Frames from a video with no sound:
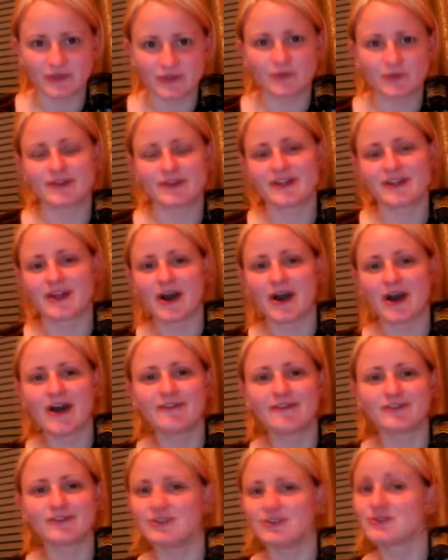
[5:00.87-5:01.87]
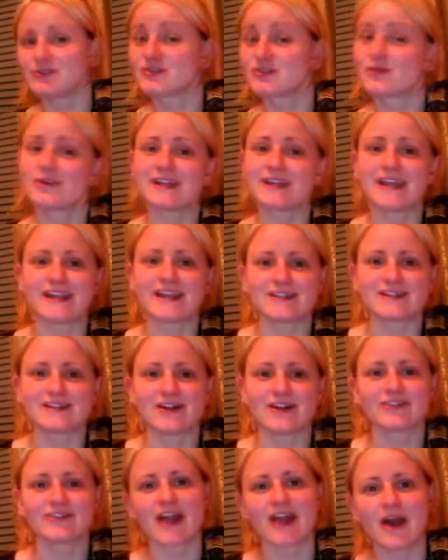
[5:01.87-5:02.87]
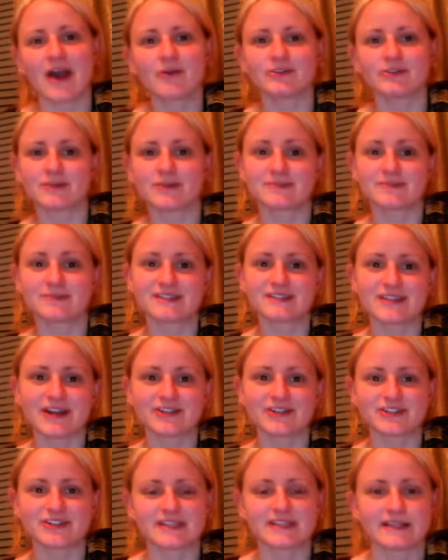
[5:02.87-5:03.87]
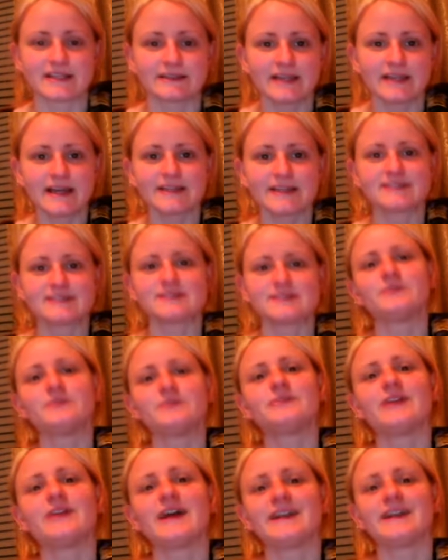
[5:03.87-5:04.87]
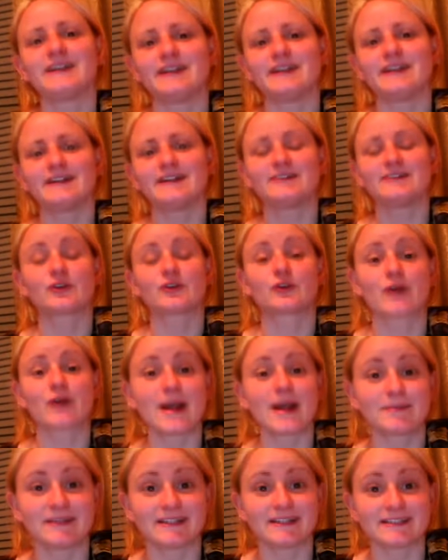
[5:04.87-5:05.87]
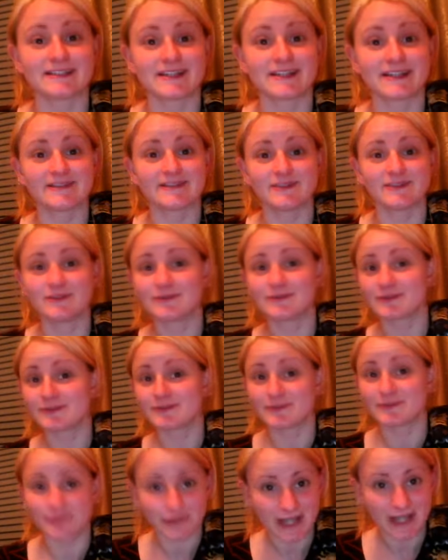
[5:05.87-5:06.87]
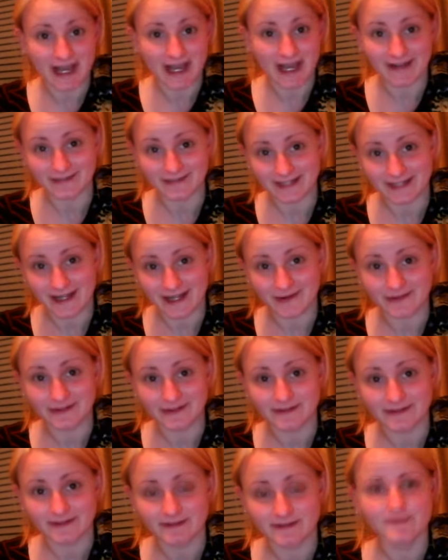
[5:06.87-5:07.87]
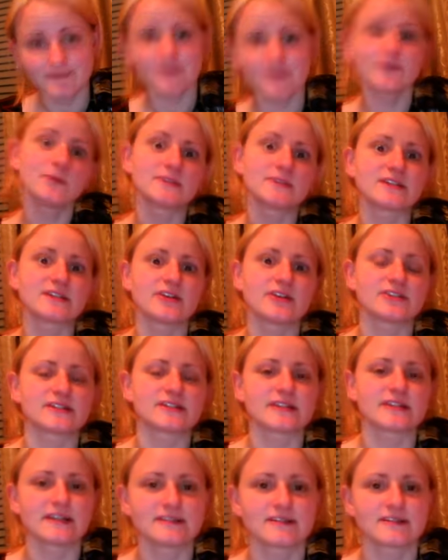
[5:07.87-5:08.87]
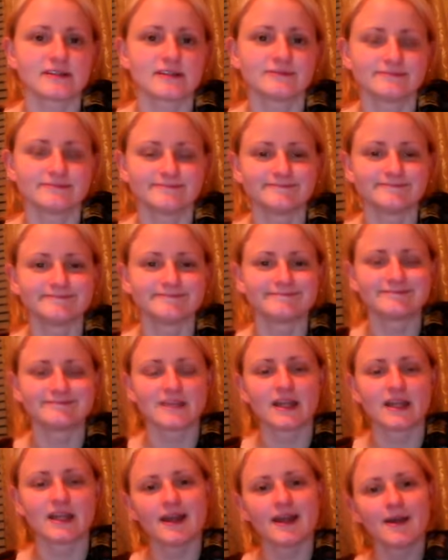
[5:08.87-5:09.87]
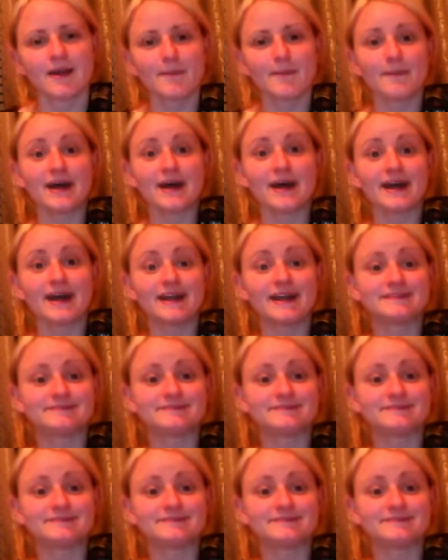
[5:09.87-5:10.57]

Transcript: where they offer you $28 hour-long massages unless you like getting the crap kicked out of you for a full half an hour. The foot massage is nice, though. Bye.